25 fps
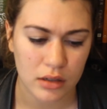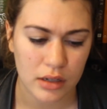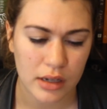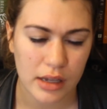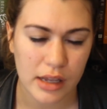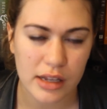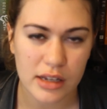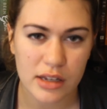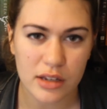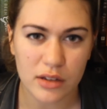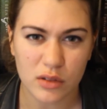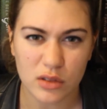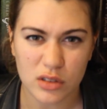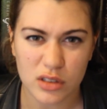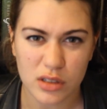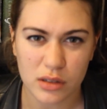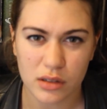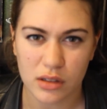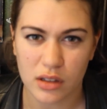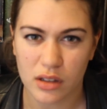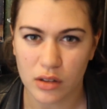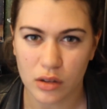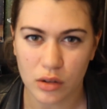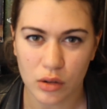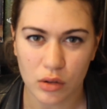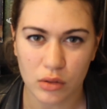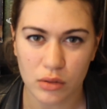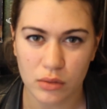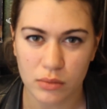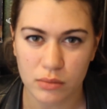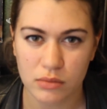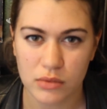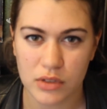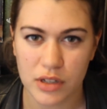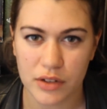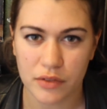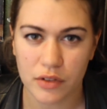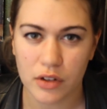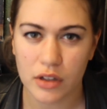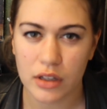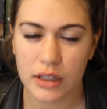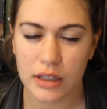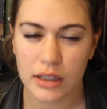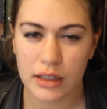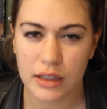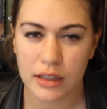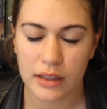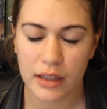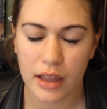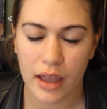it deals a little
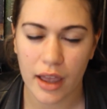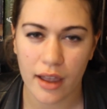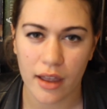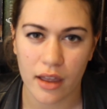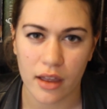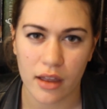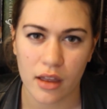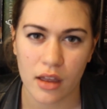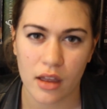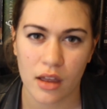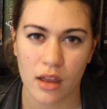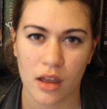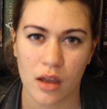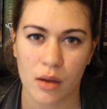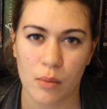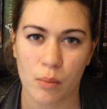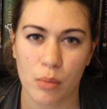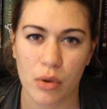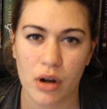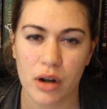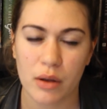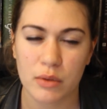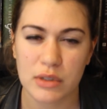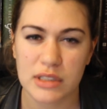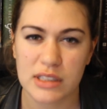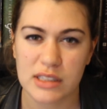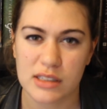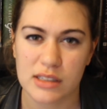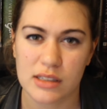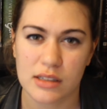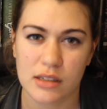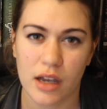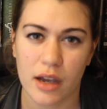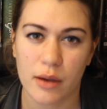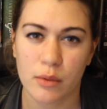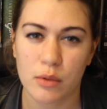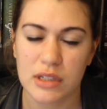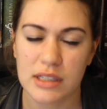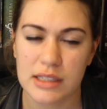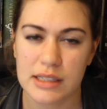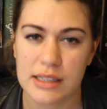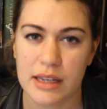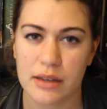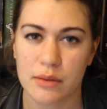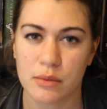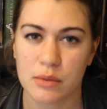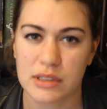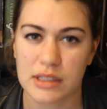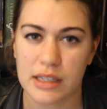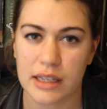differently than that, but I wouldn't say
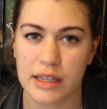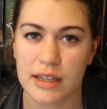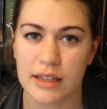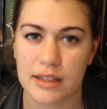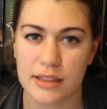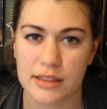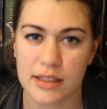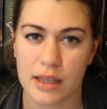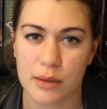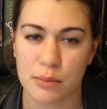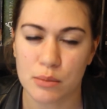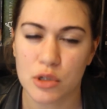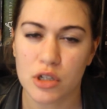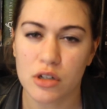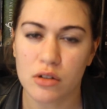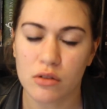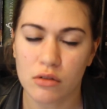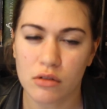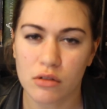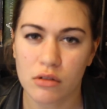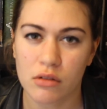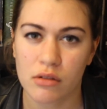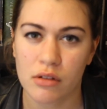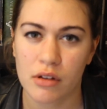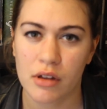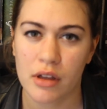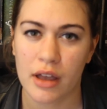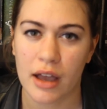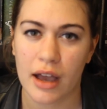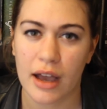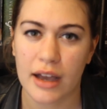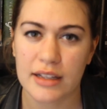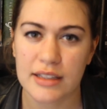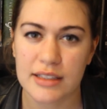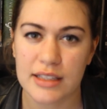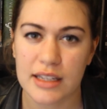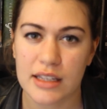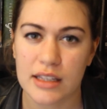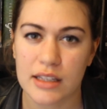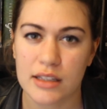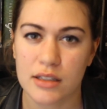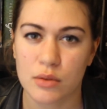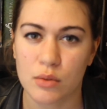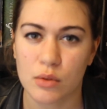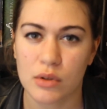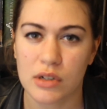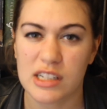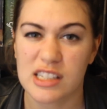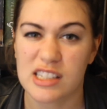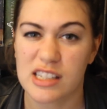it was like exceptional. I'd say this
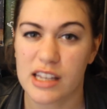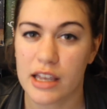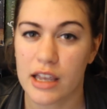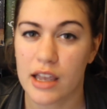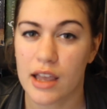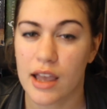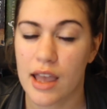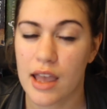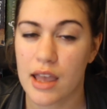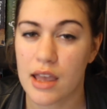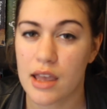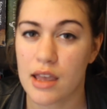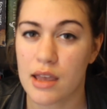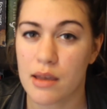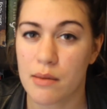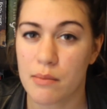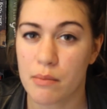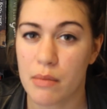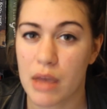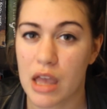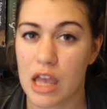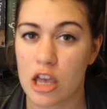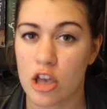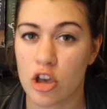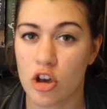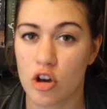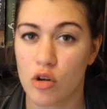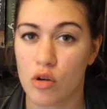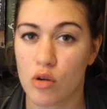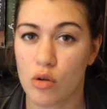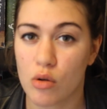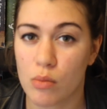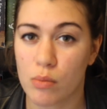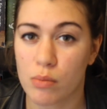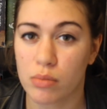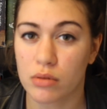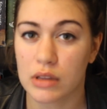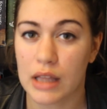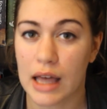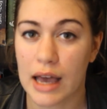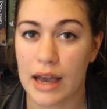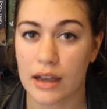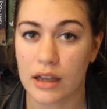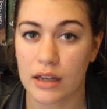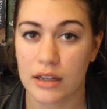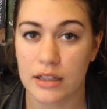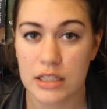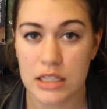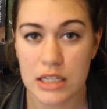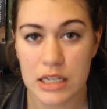one is like a mango
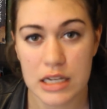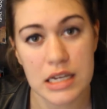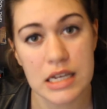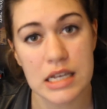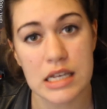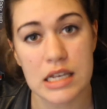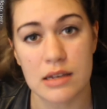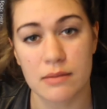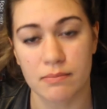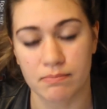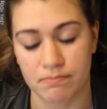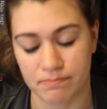black tea,